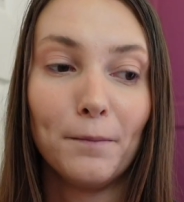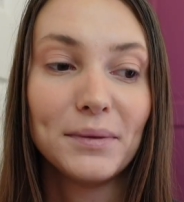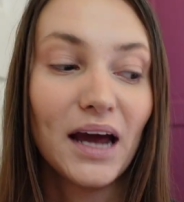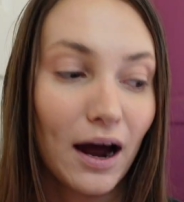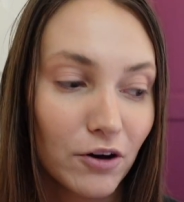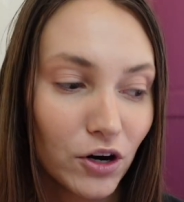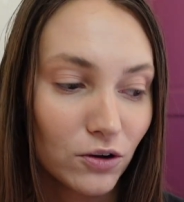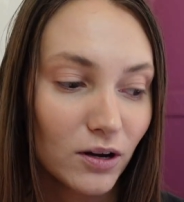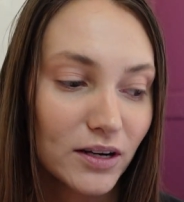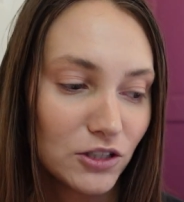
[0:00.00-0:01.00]

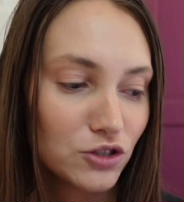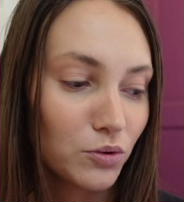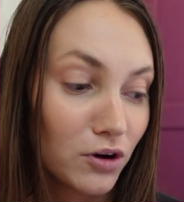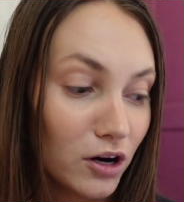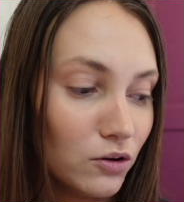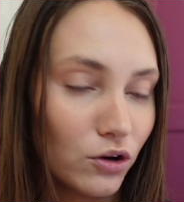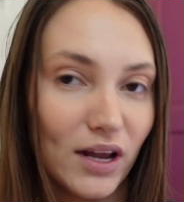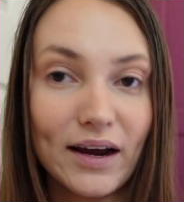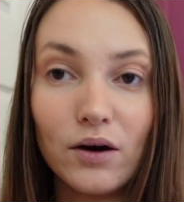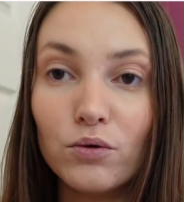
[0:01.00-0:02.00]
carry-on luggage is gonna look
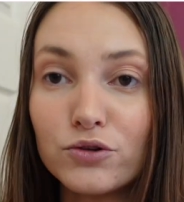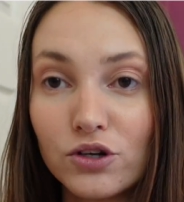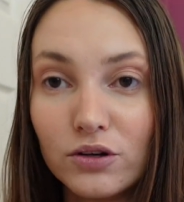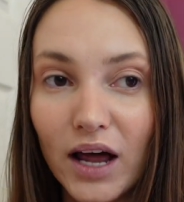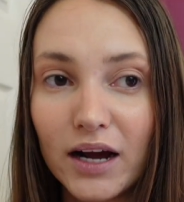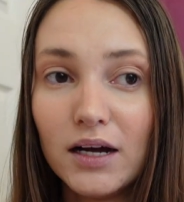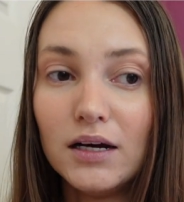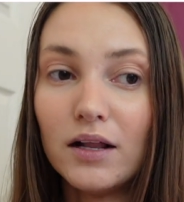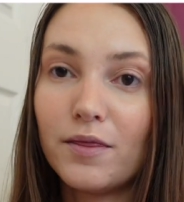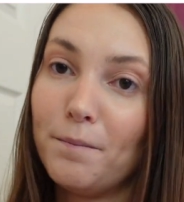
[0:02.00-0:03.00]
like, and also like
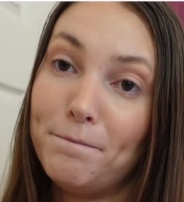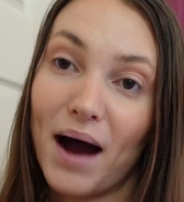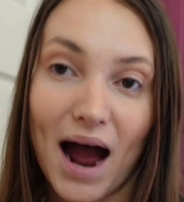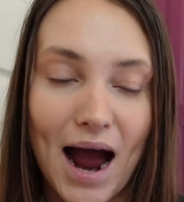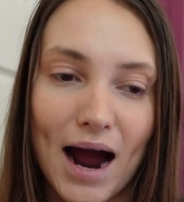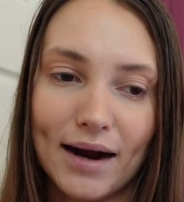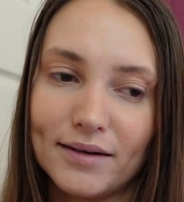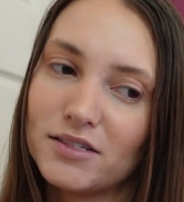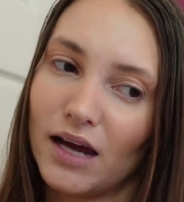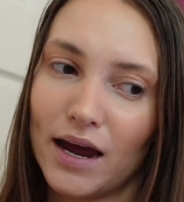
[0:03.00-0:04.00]
the
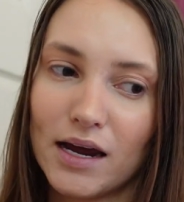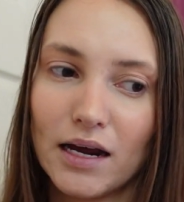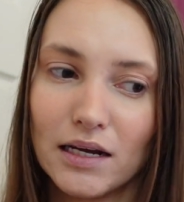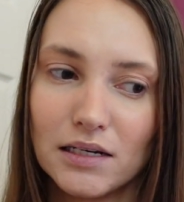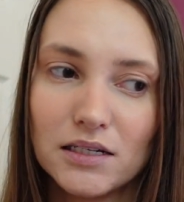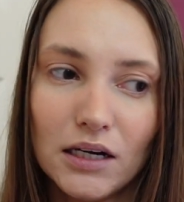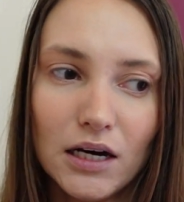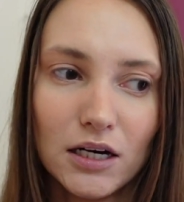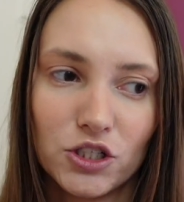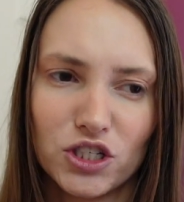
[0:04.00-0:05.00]
bags and
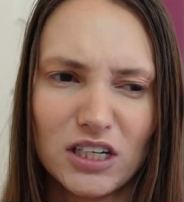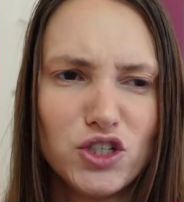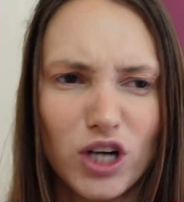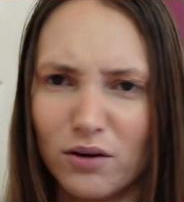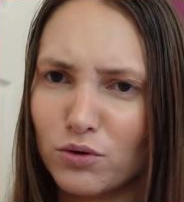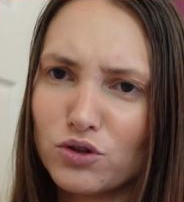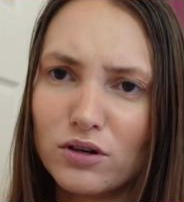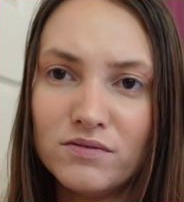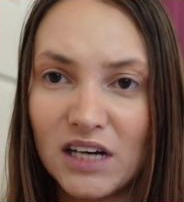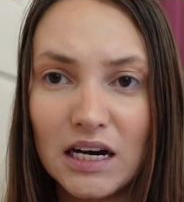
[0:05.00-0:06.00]
just like general sort
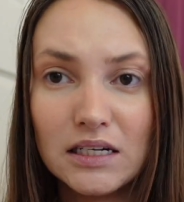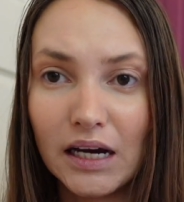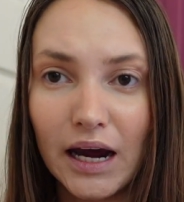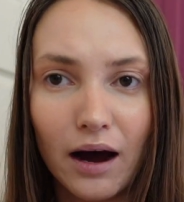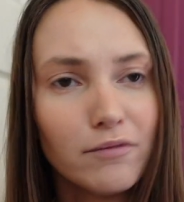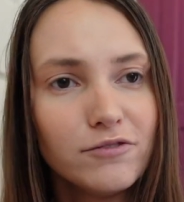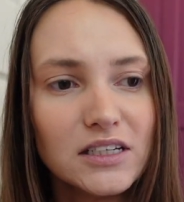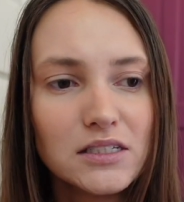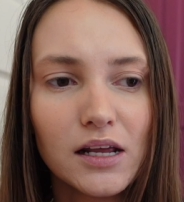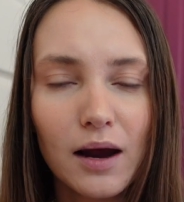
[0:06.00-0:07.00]
of day-to-day
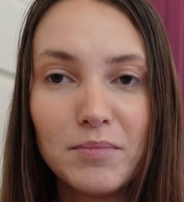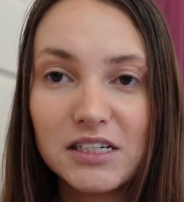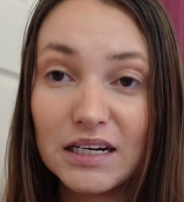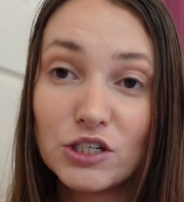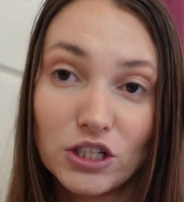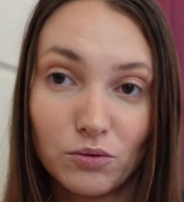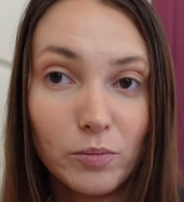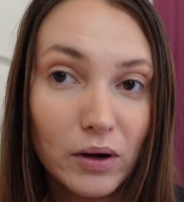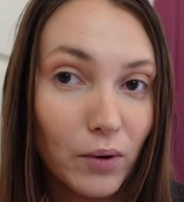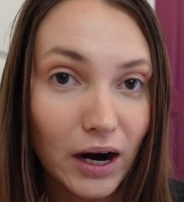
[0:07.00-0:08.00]
outfits that I potentially will
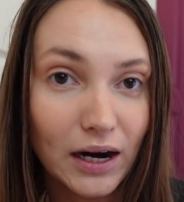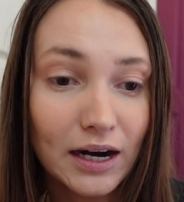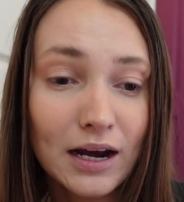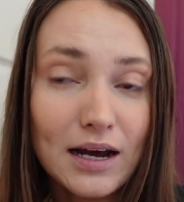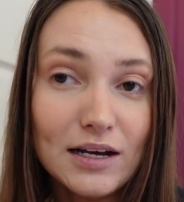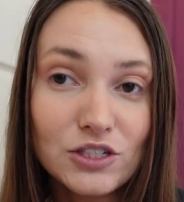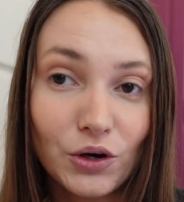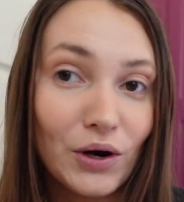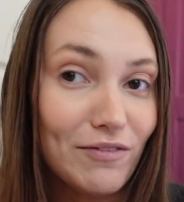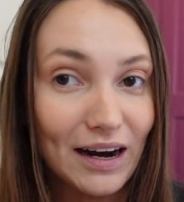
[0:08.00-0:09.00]
be wearing. So
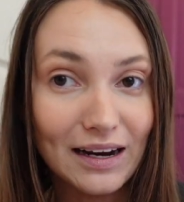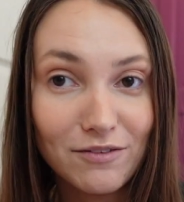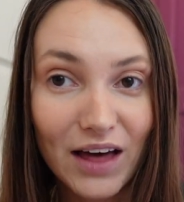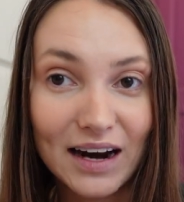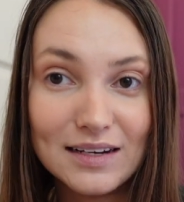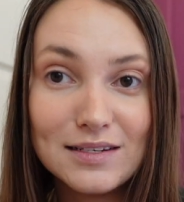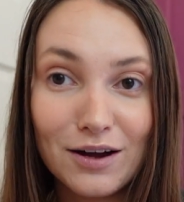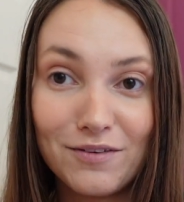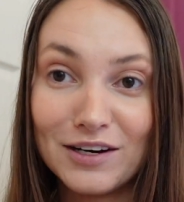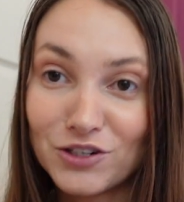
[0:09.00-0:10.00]
if any of that is
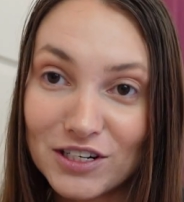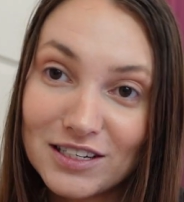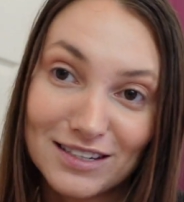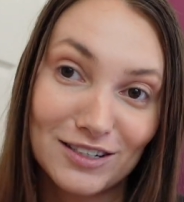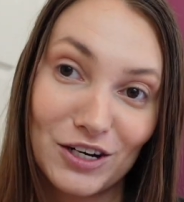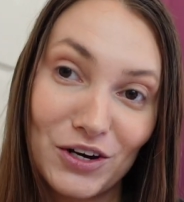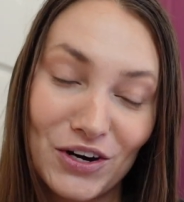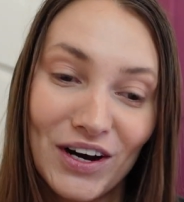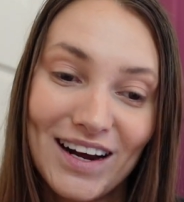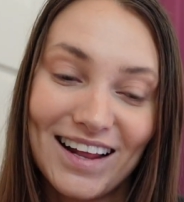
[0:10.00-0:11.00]
of interest to
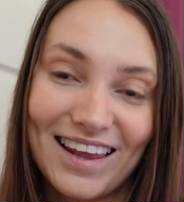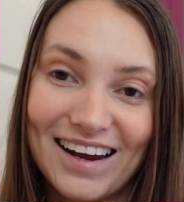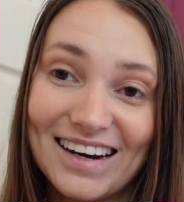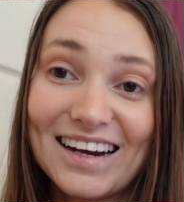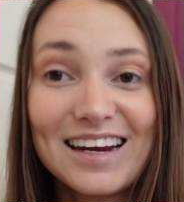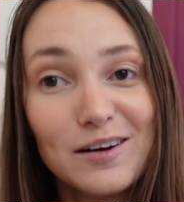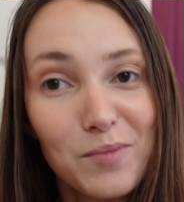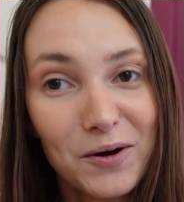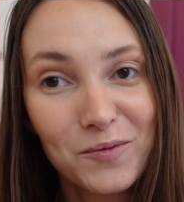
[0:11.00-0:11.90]
you, then keep on